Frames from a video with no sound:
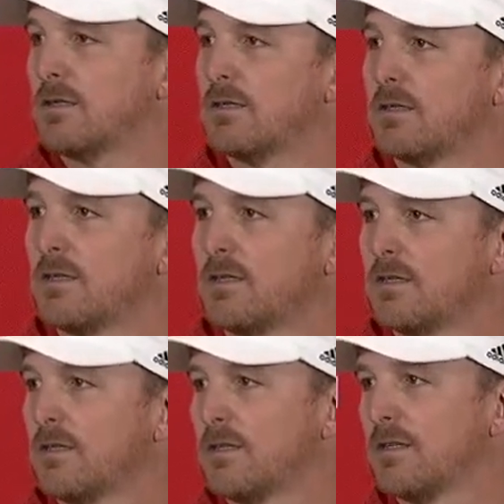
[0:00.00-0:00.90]
want
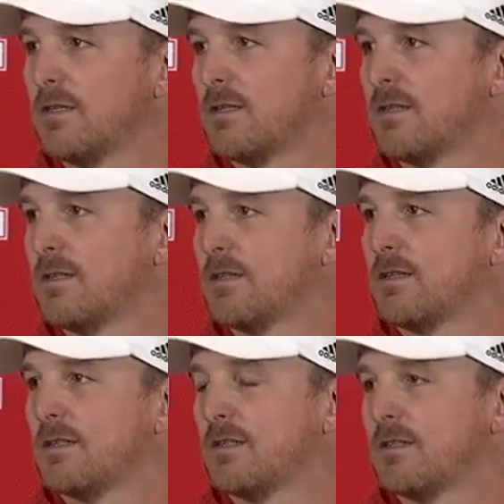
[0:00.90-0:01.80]
envisioned
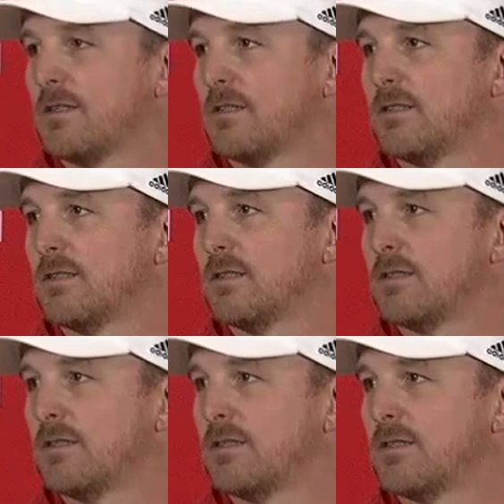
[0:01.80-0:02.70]
a, an ideal
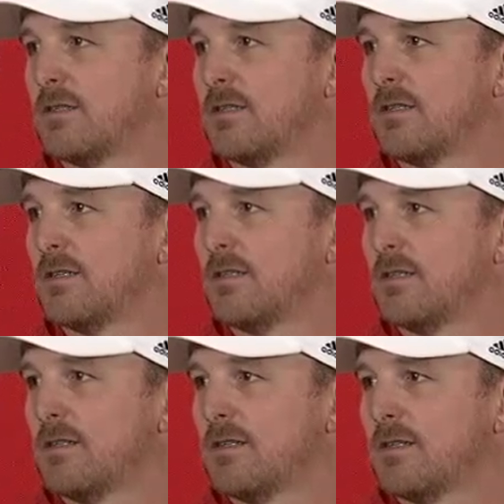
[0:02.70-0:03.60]
quarterback being in college?
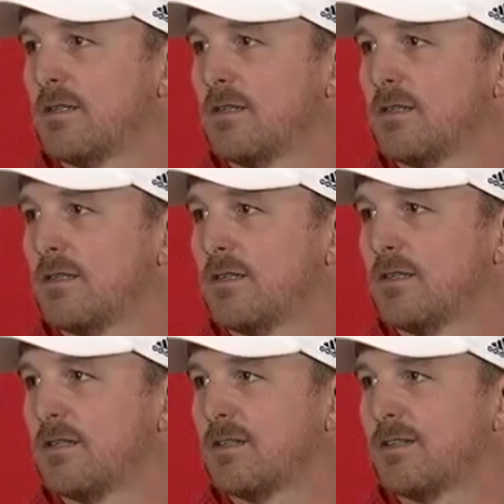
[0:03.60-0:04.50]
who's the
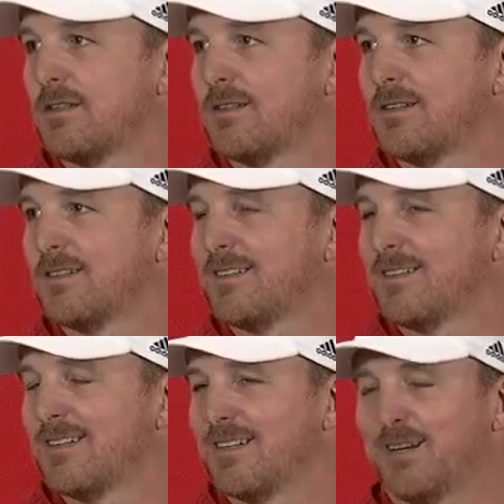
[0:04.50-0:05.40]
NFL quarterback you turn on?
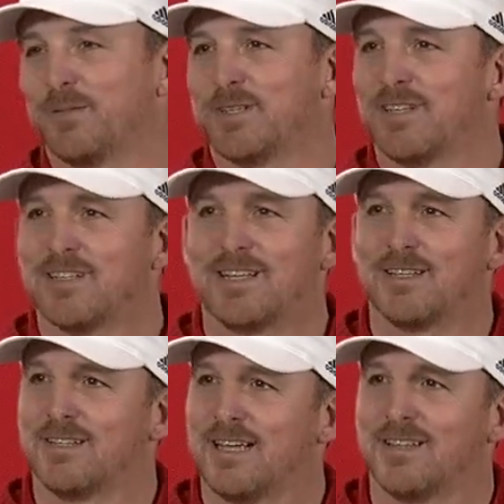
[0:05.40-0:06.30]
I mean,
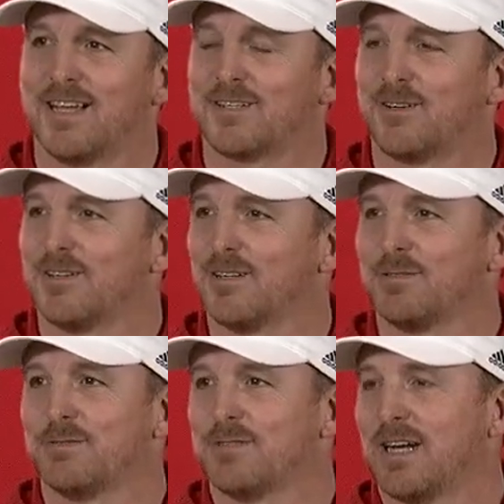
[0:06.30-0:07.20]
I, I like all of
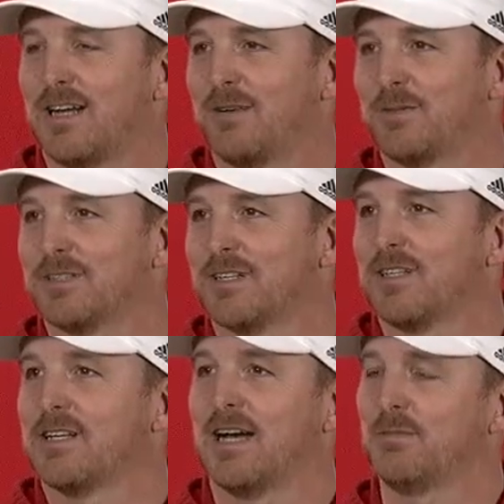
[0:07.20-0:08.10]
them. I, I, mean,
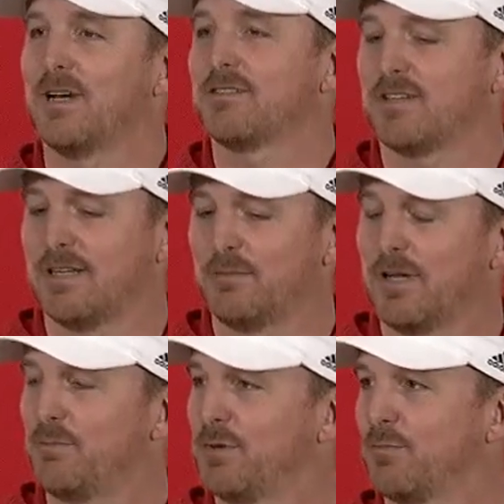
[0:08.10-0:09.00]
I'm not saying I'm
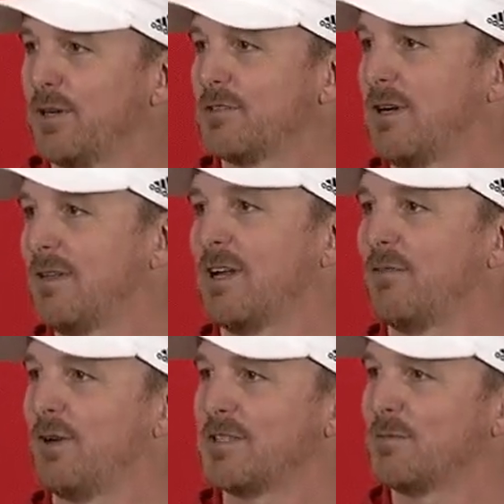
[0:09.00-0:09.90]
not putting pressure. I love
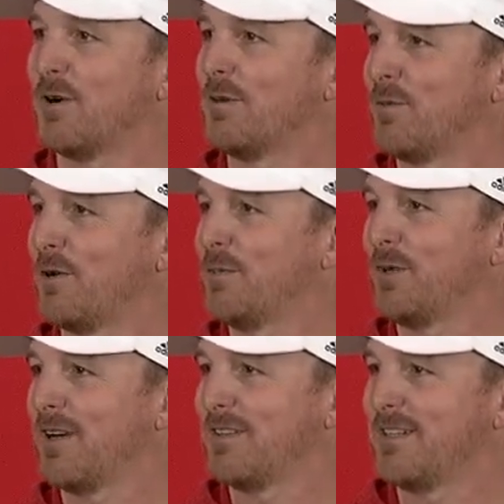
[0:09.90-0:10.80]
watching Brock Purdy
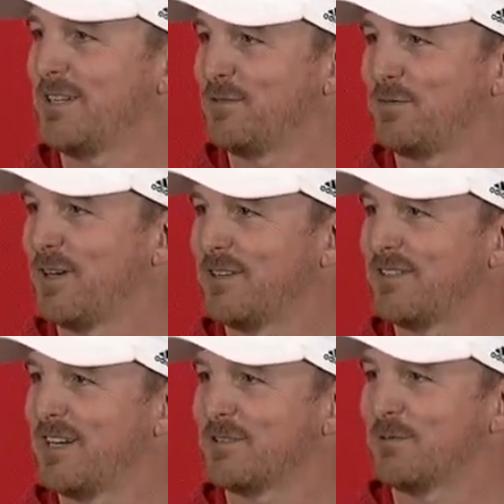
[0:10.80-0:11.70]
play. I think he's fun as
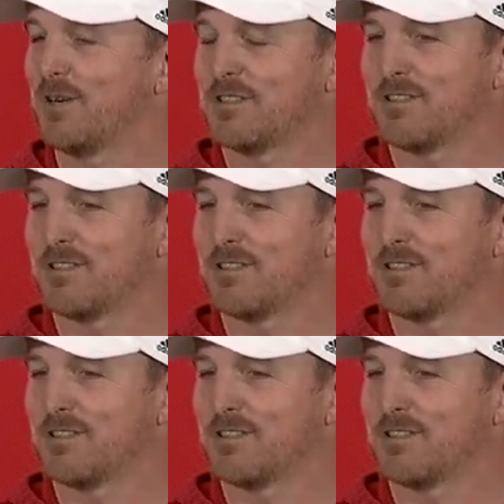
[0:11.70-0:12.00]
heck to watch,